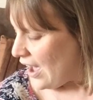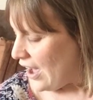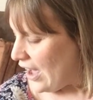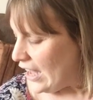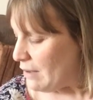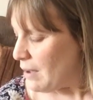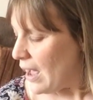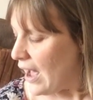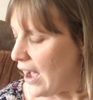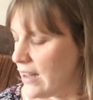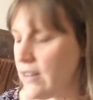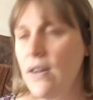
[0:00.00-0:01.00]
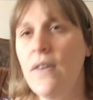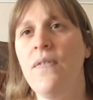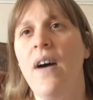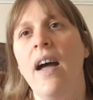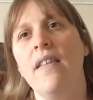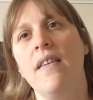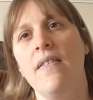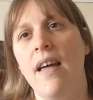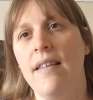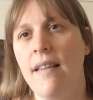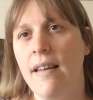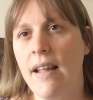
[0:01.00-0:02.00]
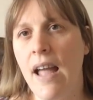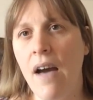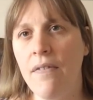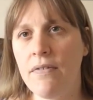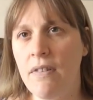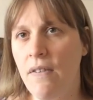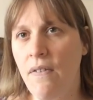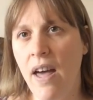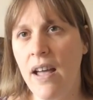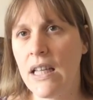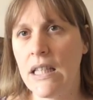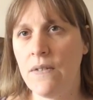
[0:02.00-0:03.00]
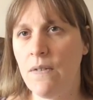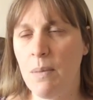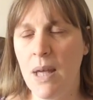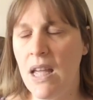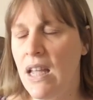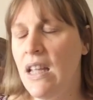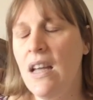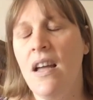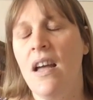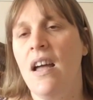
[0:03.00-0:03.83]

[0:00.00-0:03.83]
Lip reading: I don't find that there's any after effects for me.